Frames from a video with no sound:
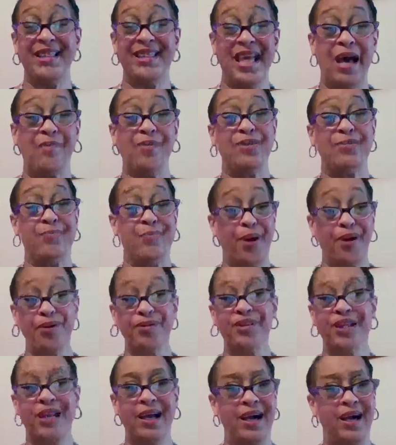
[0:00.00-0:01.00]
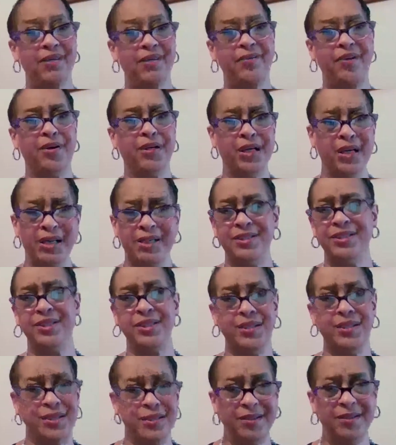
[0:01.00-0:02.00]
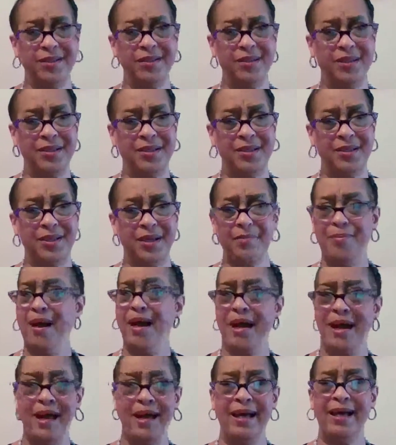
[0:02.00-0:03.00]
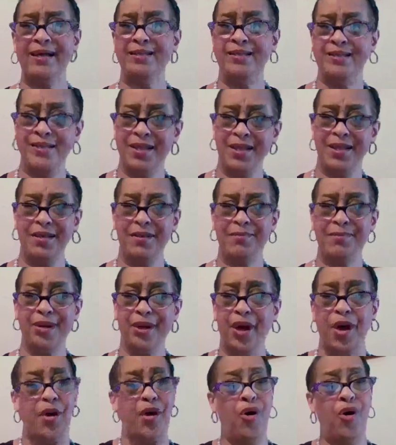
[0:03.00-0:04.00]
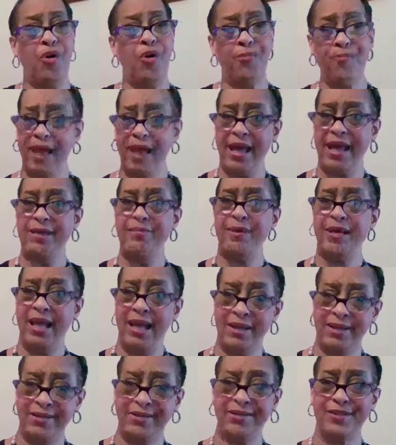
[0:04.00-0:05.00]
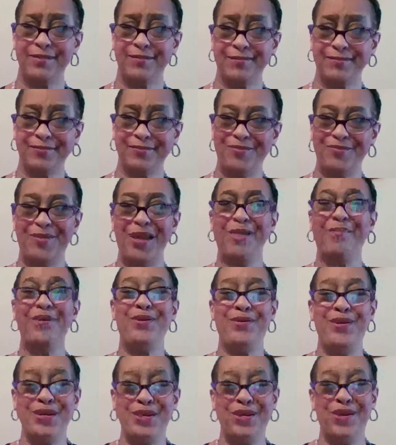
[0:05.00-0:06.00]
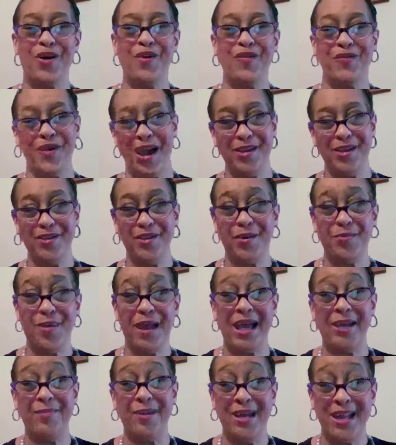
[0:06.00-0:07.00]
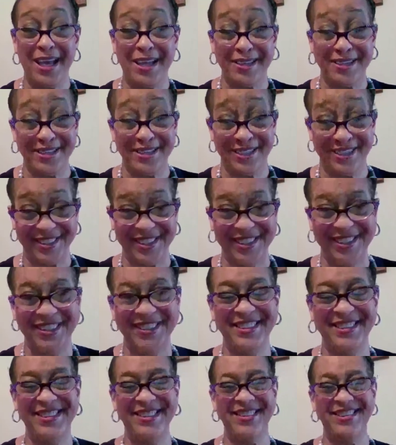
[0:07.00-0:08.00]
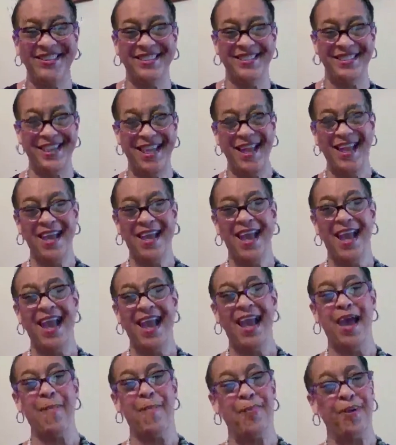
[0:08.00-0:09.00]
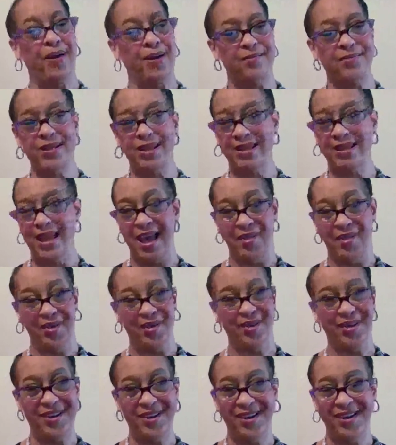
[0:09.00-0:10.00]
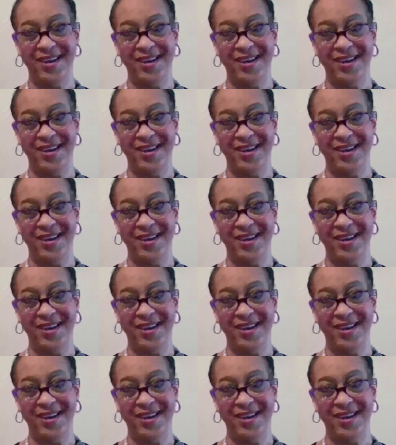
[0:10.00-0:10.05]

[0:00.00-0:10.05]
that was birthed out of her kitchen behind some gone bad bananas. Maybe you need to go find your bad bananas and put them together